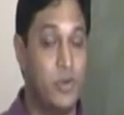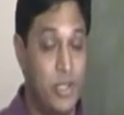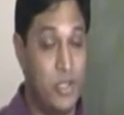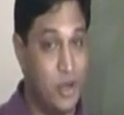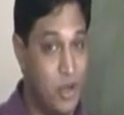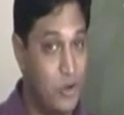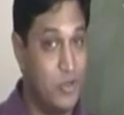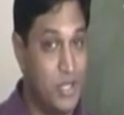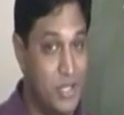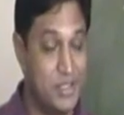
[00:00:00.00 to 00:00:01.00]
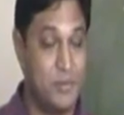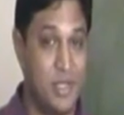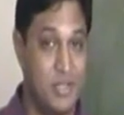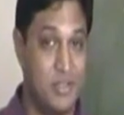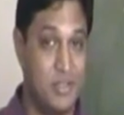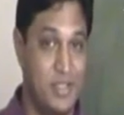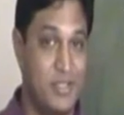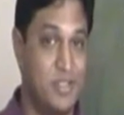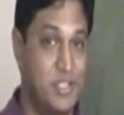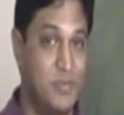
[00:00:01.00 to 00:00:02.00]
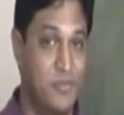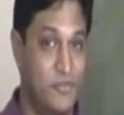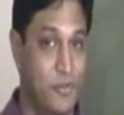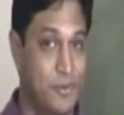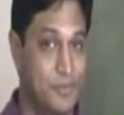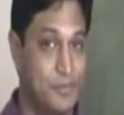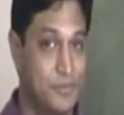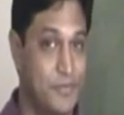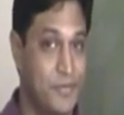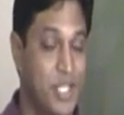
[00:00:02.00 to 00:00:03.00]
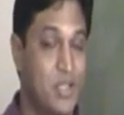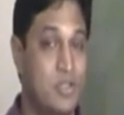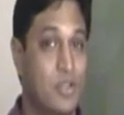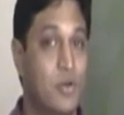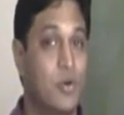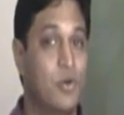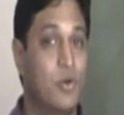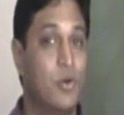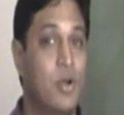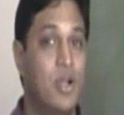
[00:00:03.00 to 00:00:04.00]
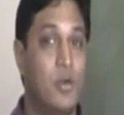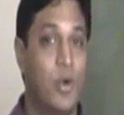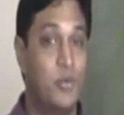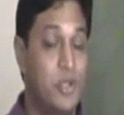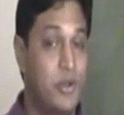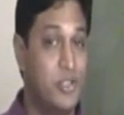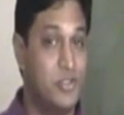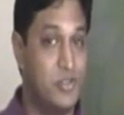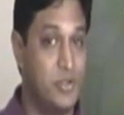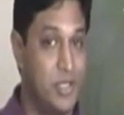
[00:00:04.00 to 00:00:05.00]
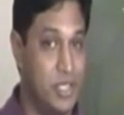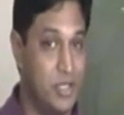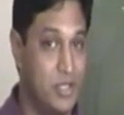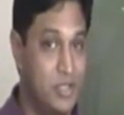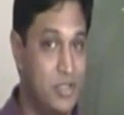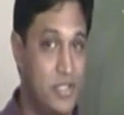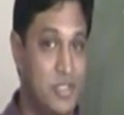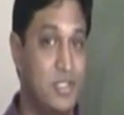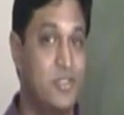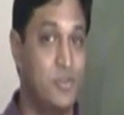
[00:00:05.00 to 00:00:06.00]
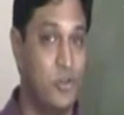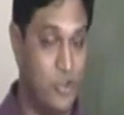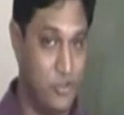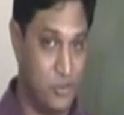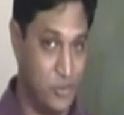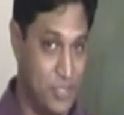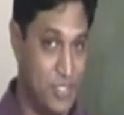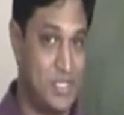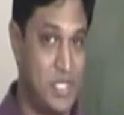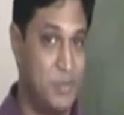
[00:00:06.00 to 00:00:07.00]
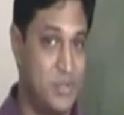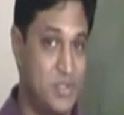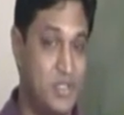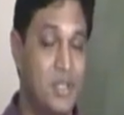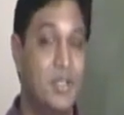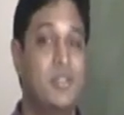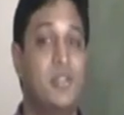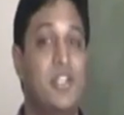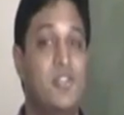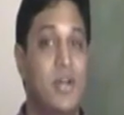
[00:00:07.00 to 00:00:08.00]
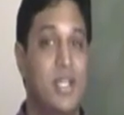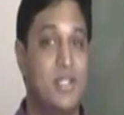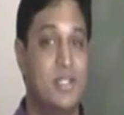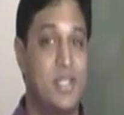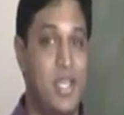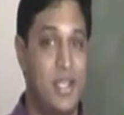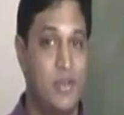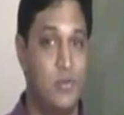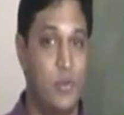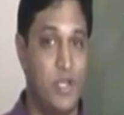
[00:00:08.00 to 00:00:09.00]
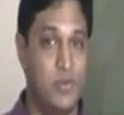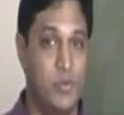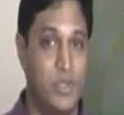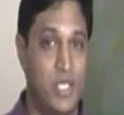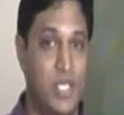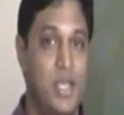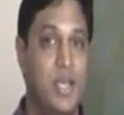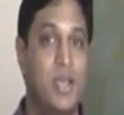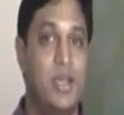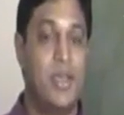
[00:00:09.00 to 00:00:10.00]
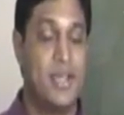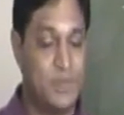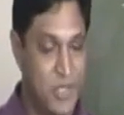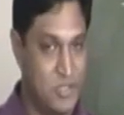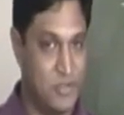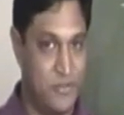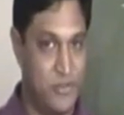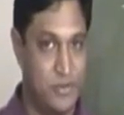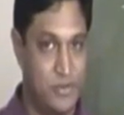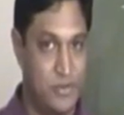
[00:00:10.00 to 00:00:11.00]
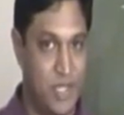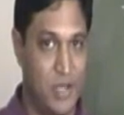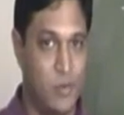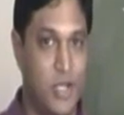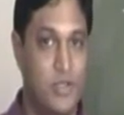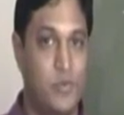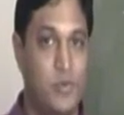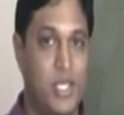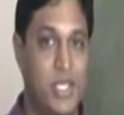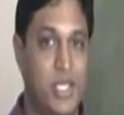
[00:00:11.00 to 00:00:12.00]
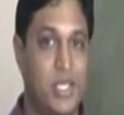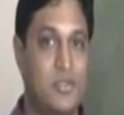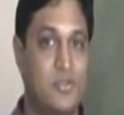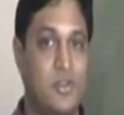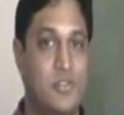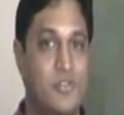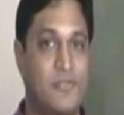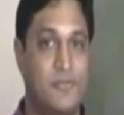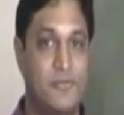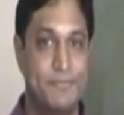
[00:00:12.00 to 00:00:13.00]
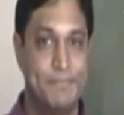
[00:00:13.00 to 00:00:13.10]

doing your own independent research before. So what we're going to do here is just talk you through the steps so that you understand what we expect of you and what we sort of